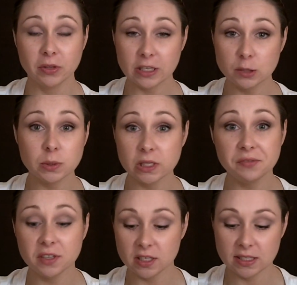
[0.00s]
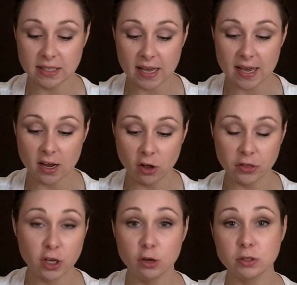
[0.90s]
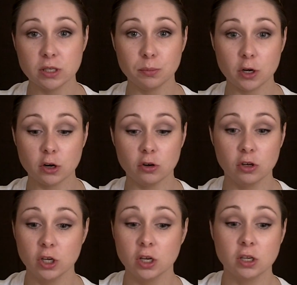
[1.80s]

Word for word: But they specifically say on the Q-tip bottle,